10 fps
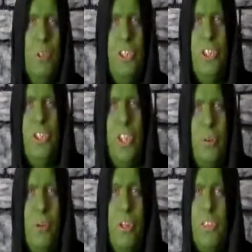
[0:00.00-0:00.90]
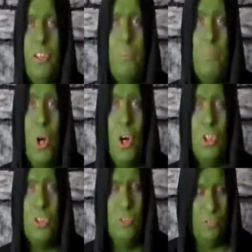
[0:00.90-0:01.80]
What did you think? What do you think of The
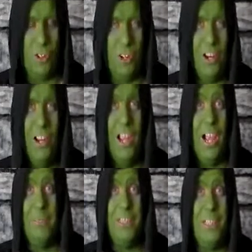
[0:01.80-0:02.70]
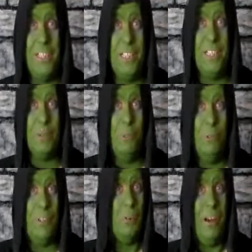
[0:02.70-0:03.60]
Bog so far? I mean, isn't this
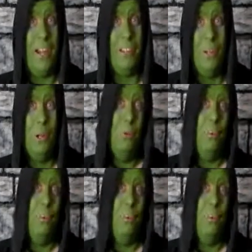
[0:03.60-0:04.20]
movie great?